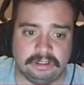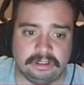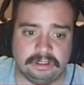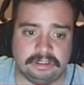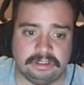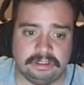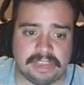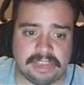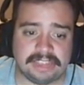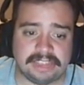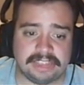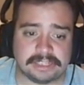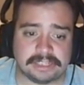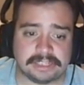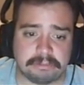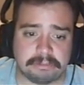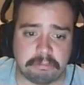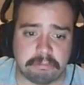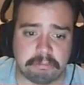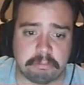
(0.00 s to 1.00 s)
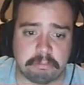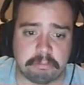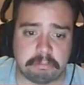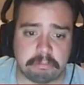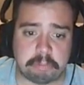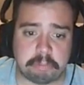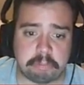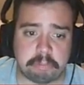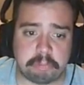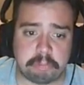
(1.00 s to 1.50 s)
Yes.
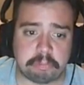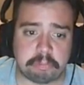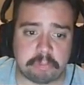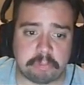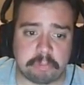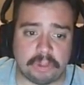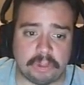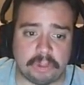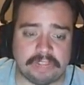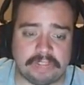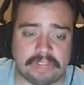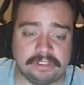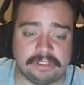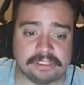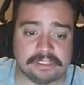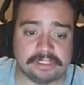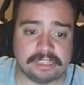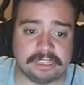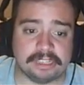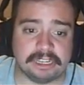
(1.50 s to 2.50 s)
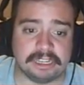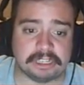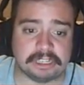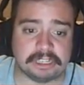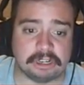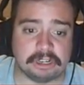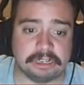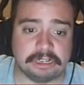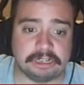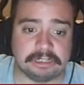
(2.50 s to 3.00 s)
But you have to use the
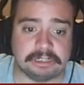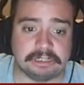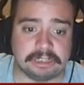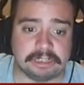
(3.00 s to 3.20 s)
current...